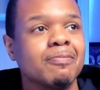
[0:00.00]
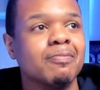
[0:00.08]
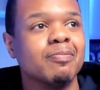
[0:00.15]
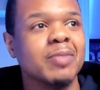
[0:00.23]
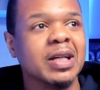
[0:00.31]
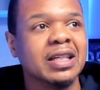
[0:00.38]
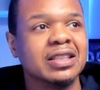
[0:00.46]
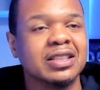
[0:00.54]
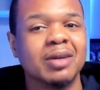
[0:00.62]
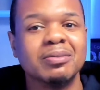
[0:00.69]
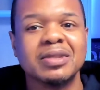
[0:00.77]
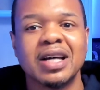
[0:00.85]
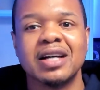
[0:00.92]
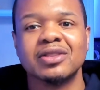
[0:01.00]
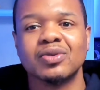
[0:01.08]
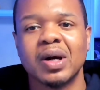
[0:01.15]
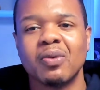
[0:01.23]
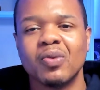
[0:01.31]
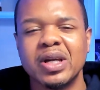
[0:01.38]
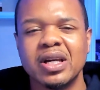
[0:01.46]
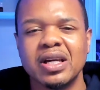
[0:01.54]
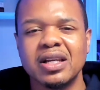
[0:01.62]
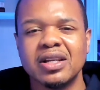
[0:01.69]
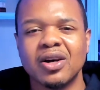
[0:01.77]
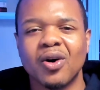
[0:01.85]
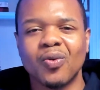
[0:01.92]
Because sometimes we
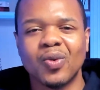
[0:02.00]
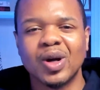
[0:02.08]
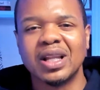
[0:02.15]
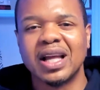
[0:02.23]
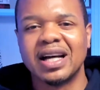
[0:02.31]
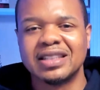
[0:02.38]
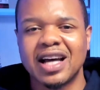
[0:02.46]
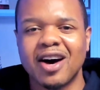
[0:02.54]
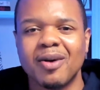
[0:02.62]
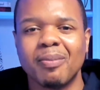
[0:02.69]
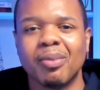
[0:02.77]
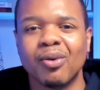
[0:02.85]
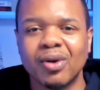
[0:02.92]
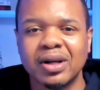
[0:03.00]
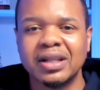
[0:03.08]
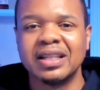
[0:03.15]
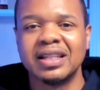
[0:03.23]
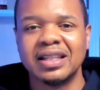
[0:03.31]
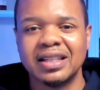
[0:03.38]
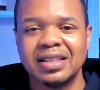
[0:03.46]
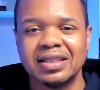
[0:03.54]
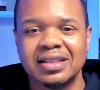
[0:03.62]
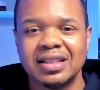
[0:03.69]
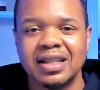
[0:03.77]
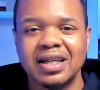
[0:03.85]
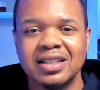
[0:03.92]
don't realize how important it is
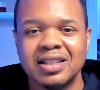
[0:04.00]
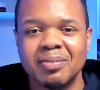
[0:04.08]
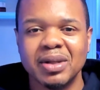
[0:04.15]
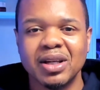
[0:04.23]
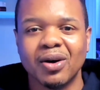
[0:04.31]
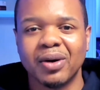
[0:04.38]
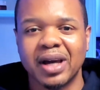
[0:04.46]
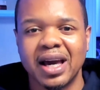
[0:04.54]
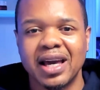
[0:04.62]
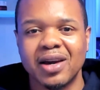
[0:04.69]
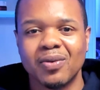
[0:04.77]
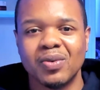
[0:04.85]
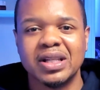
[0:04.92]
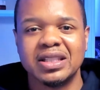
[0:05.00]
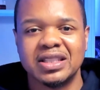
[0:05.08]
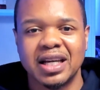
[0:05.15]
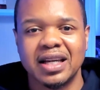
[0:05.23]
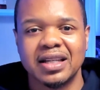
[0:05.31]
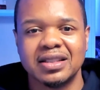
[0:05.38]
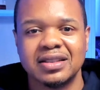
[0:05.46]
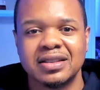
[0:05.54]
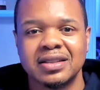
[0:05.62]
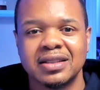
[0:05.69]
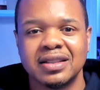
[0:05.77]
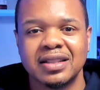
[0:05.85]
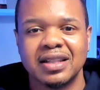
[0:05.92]
to be okay with change,
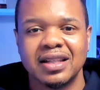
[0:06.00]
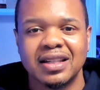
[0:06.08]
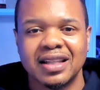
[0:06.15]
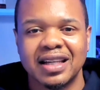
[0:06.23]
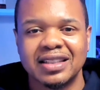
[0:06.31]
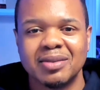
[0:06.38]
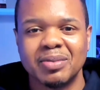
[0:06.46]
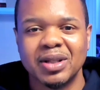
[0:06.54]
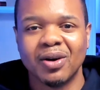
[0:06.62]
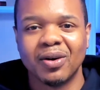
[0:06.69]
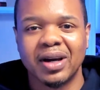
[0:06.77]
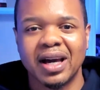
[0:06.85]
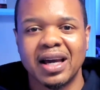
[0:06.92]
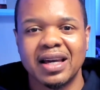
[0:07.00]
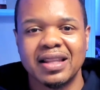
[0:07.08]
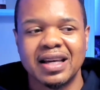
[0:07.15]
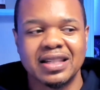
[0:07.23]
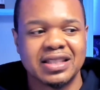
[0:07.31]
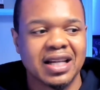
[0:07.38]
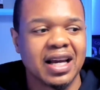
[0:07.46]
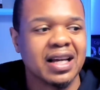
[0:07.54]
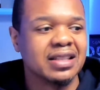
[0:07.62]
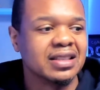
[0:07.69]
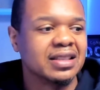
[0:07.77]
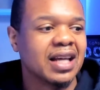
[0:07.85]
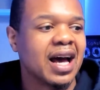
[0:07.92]
to be okay that change
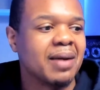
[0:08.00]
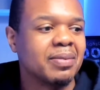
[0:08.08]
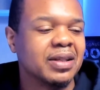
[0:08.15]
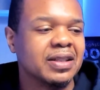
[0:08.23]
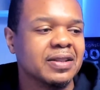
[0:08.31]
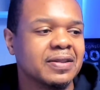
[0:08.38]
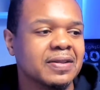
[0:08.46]
is happening.